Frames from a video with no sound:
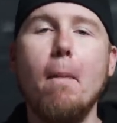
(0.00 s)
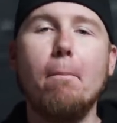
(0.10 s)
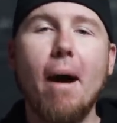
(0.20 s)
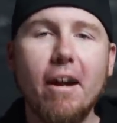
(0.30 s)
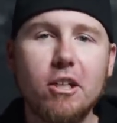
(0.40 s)

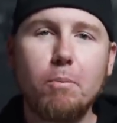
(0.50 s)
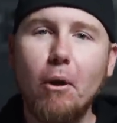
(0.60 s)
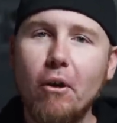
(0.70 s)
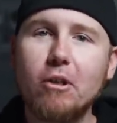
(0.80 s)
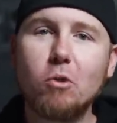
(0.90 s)
My
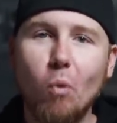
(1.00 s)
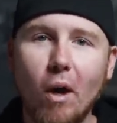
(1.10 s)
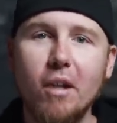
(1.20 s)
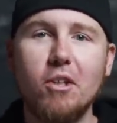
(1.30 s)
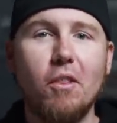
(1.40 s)
experience
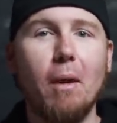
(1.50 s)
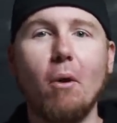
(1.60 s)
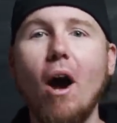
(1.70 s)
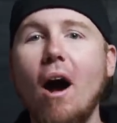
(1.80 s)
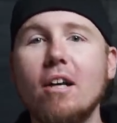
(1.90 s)
was they
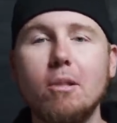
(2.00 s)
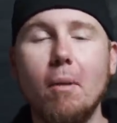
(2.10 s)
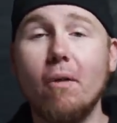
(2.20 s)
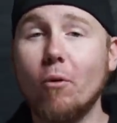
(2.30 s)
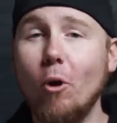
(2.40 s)
were awesome
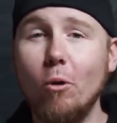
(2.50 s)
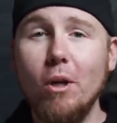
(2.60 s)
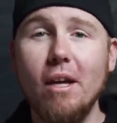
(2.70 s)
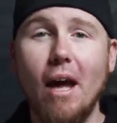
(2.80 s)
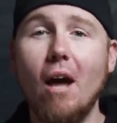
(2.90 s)

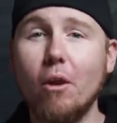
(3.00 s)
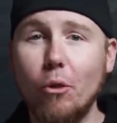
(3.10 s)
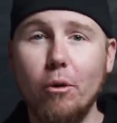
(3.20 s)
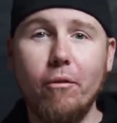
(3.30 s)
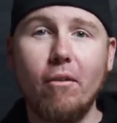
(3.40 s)
off-road out of
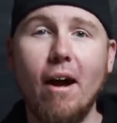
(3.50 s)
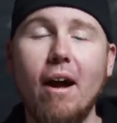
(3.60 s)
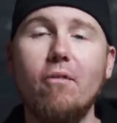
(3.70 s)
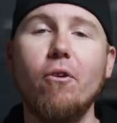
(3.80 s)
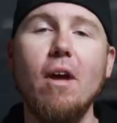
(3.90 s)

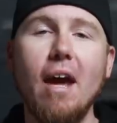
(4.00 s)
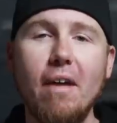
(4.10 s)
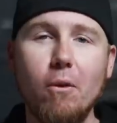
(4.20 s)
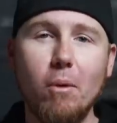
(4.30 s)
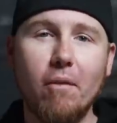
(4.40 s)
thirty-five,
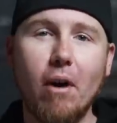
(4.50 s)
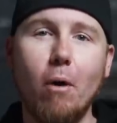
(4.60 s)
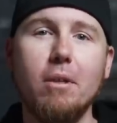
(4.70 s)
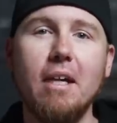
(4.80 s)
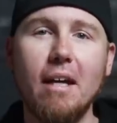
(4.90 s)
and then whenever
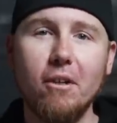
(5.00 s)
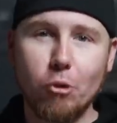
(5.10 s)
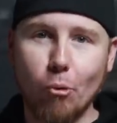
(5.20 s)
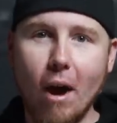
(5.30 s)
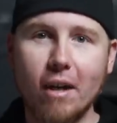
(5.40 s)
I would get
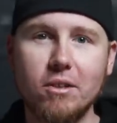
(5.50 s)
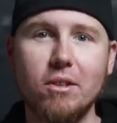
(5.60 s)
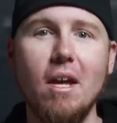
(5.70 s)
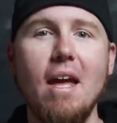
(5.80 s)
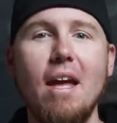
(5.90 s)
into
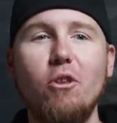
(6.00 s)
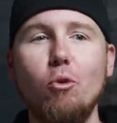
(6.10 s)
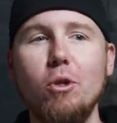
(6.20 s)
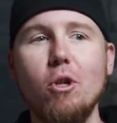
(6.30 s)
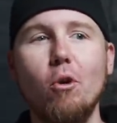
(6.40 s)
rocks,
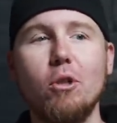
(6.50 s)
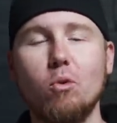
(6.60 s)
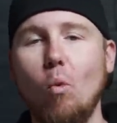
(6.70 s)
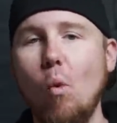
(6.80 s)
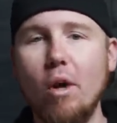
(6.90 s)
you would notice
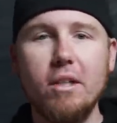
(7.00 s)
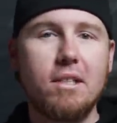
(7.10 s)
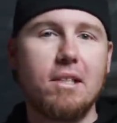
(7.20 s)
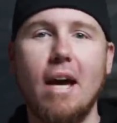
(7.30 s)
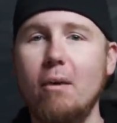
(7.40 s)
one
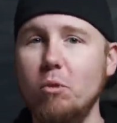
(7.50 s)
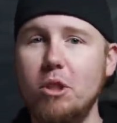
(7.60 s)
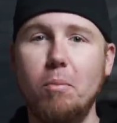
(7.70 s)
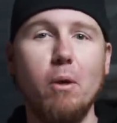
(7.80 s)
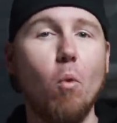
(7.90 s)
side would
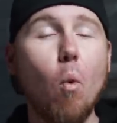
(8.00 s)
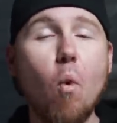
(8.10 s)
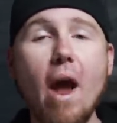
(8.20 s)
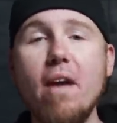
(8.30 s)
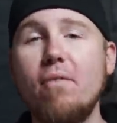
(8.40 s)
spin
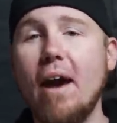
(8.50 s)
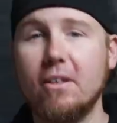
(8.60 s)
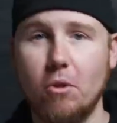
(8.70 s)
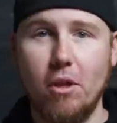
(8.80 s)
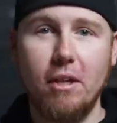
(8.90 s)
way
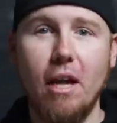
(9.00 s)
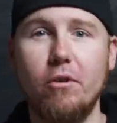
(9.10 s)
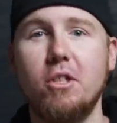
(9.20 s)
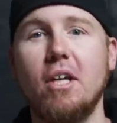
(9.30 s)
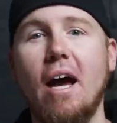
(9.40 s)
faster than the
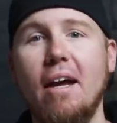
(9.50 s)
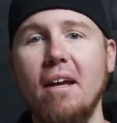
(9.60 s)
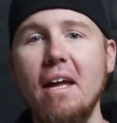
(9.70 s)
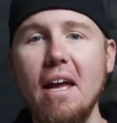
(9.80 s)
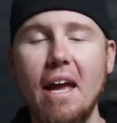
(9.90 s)
other side,
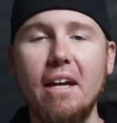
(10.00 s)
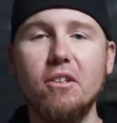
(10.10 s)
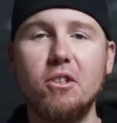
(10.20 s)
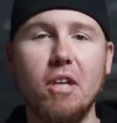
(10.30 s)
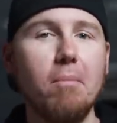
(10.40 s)
and
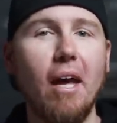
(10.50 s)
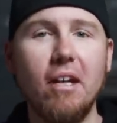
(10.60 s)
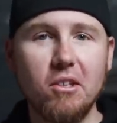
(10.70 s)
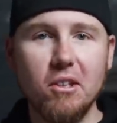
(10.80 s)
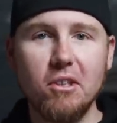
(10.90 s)
in some
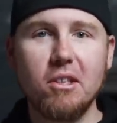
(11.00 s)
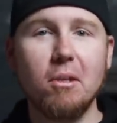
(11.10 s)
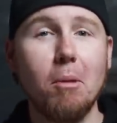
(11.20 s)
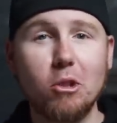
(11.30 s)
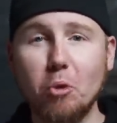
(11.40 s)
cases,
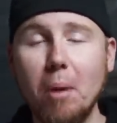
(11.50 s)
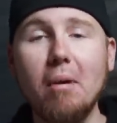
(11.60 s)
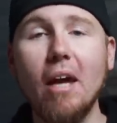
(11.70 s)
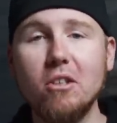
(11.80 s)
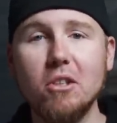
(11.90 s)
some extreme
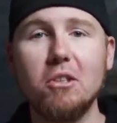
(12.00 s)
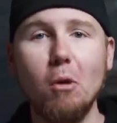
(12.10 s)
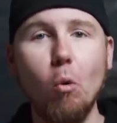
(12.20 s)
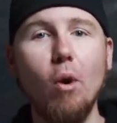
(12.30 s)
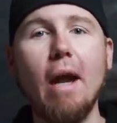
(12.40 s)
cases,
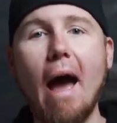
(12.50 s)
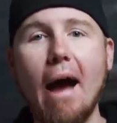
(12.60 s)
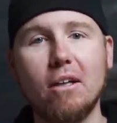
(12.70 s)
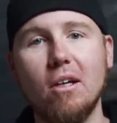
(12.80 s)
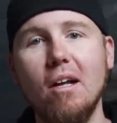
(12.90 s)
it would
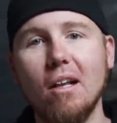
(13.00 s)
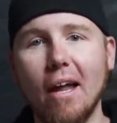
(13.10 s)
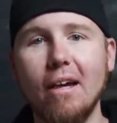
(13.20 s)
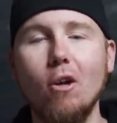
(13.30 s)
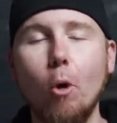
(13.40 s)
act
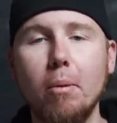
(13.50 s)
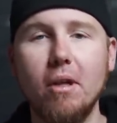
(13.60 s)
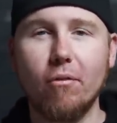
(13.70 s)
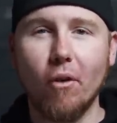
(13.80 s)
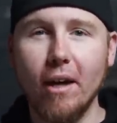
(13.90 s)
like an open
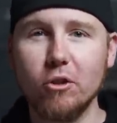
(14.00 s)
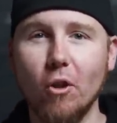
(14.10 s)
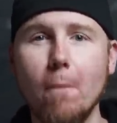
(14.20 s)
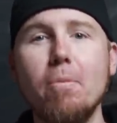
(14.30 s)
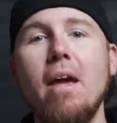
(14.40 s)
differential.